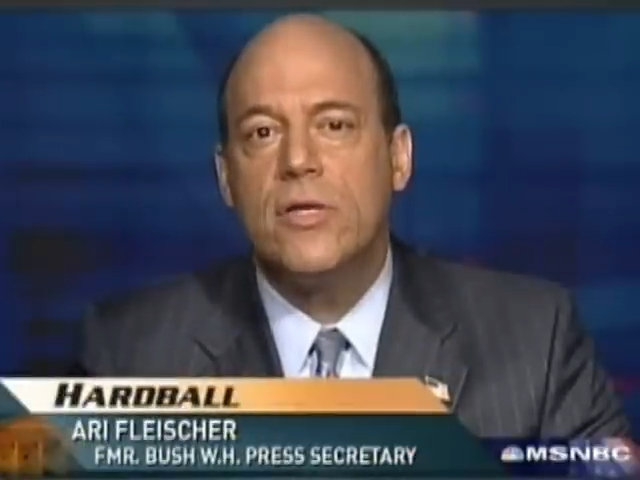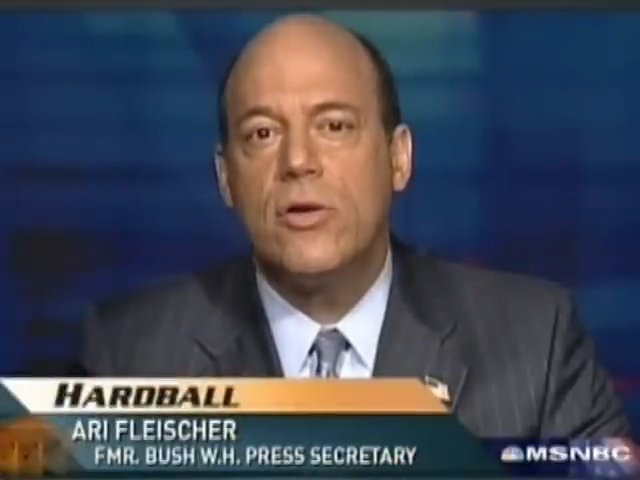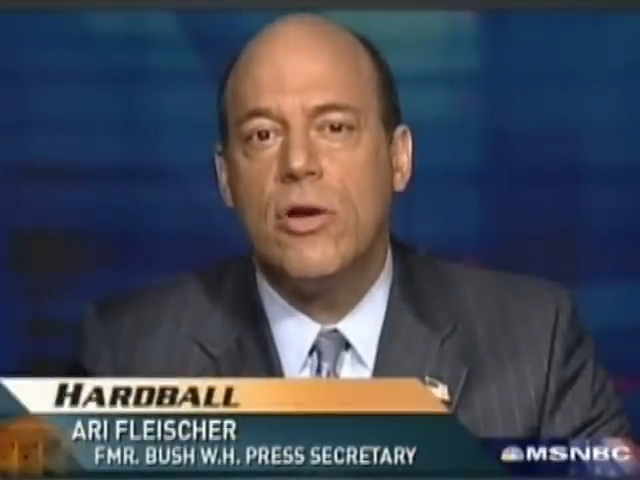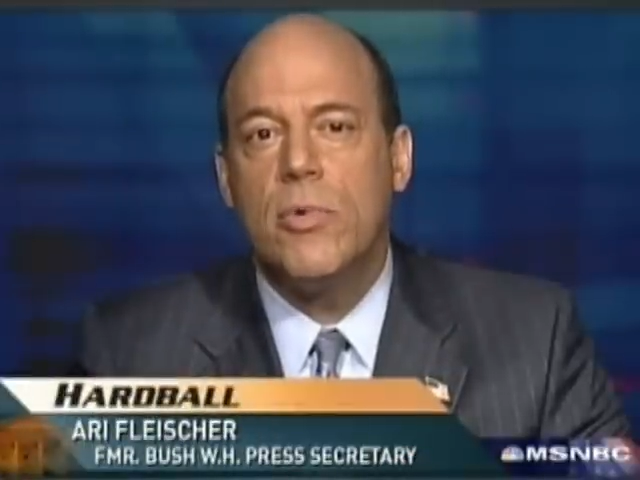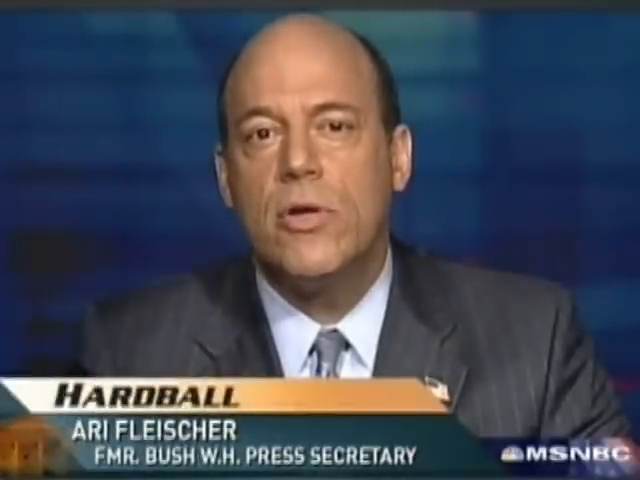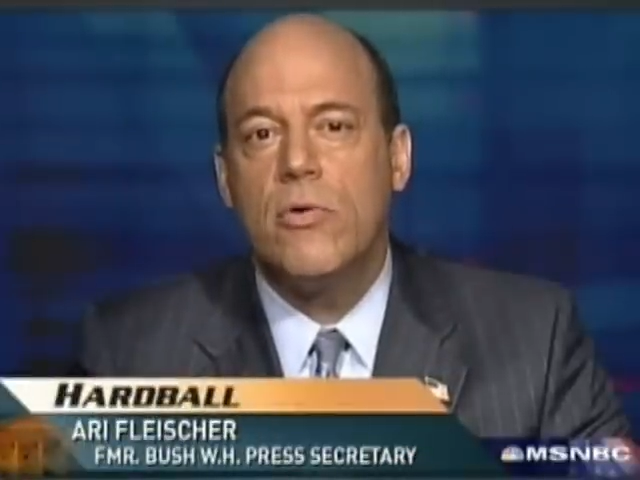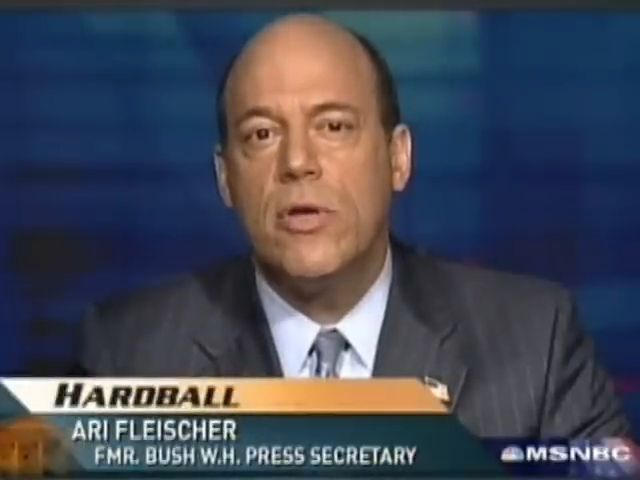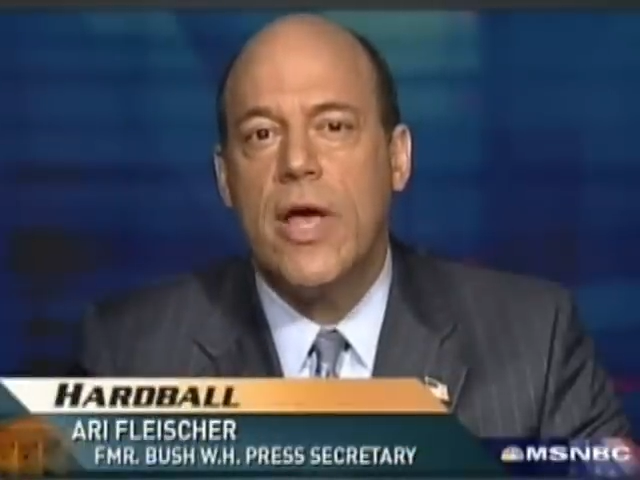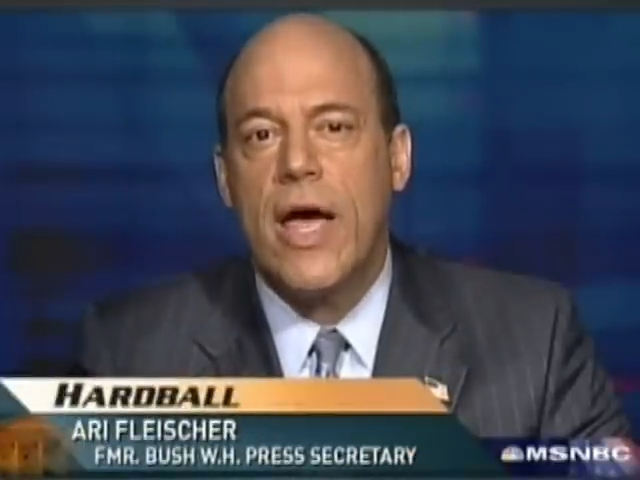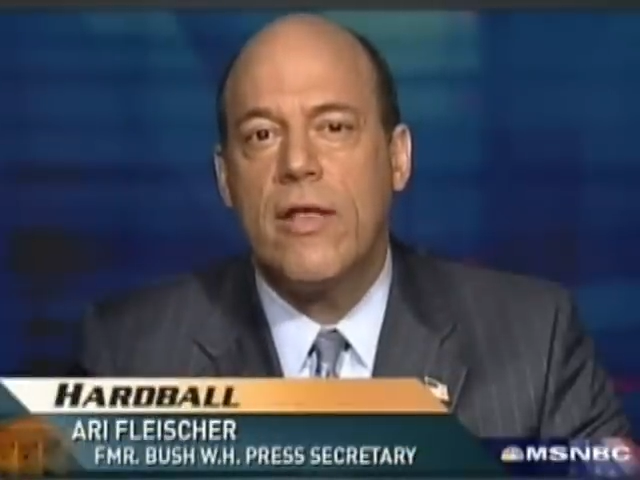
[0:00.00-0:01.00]
determined to
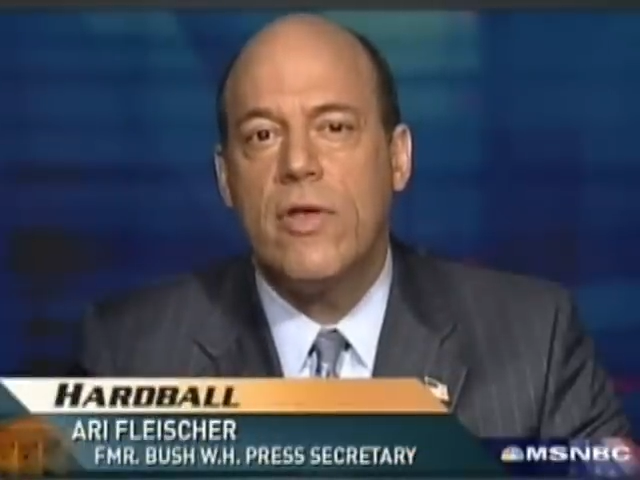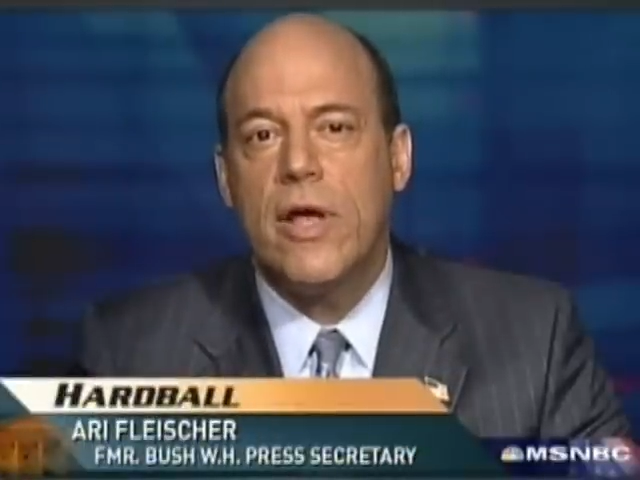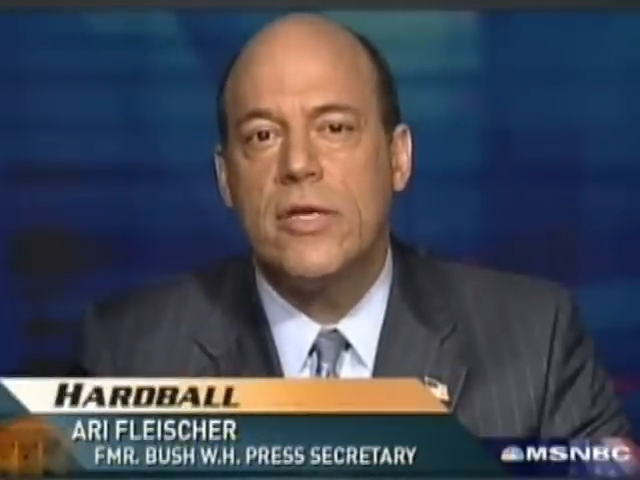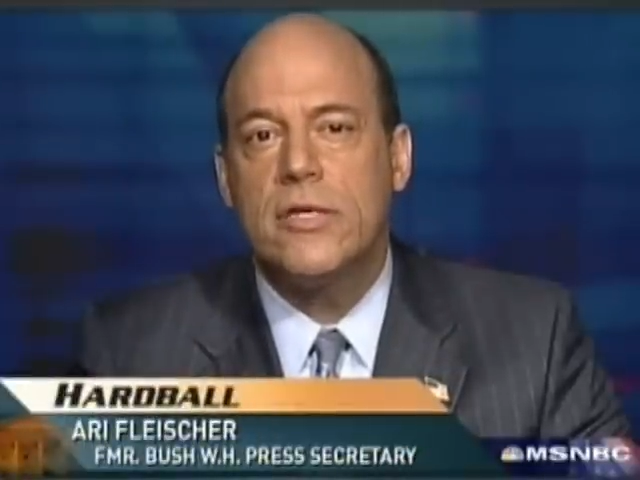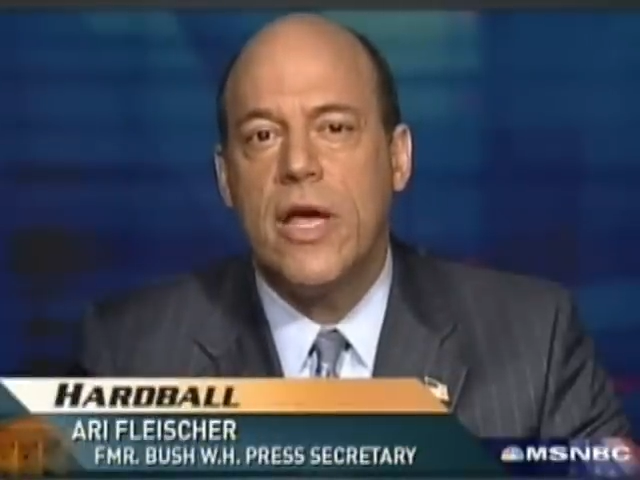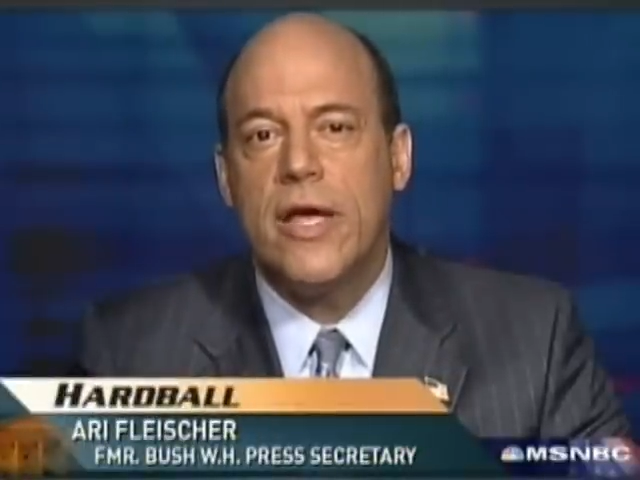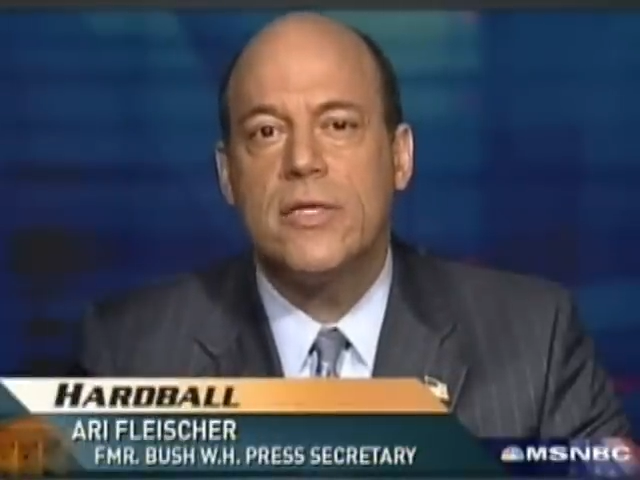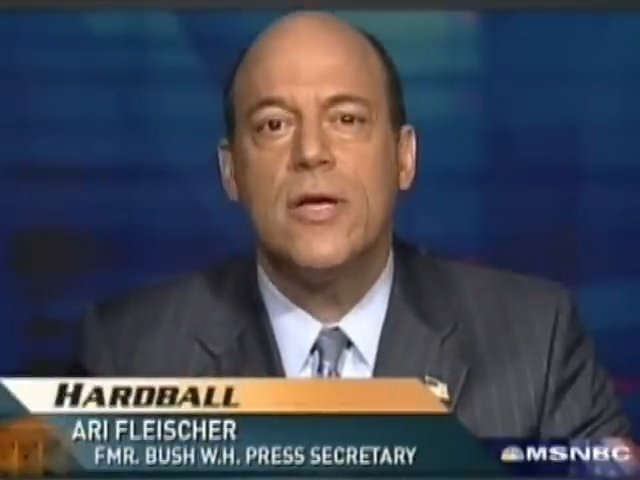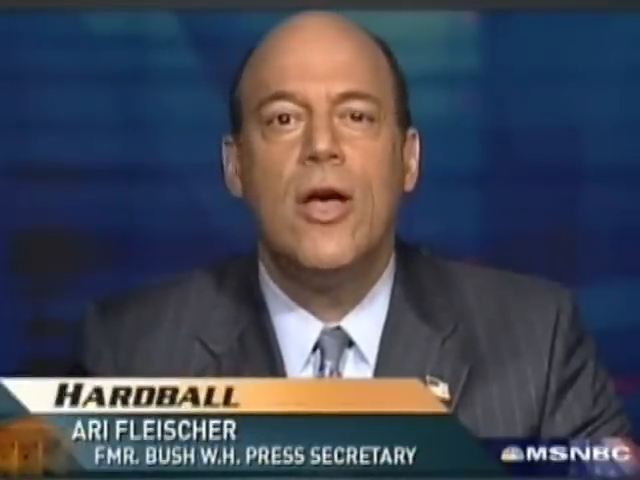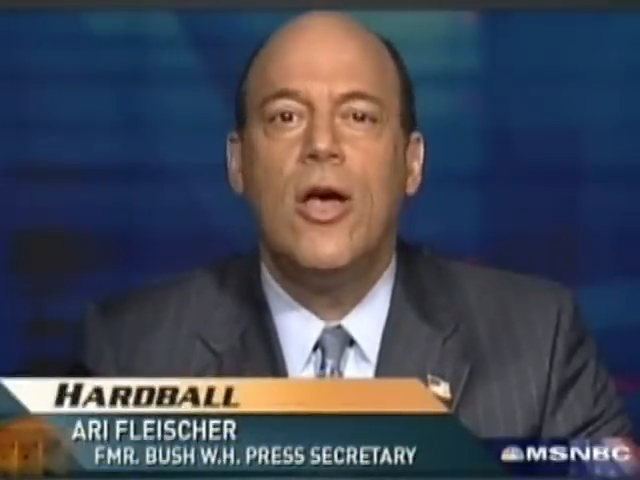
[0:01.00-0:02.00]
attack in the United States.